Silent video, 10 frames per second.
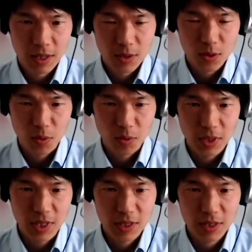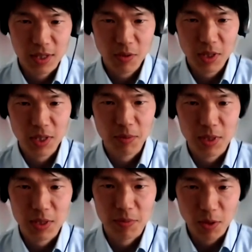So this narrative
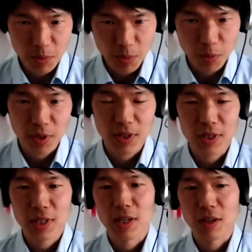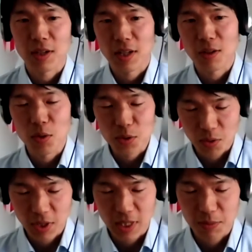is very popular and
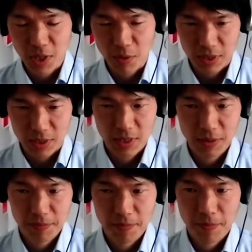also has merits.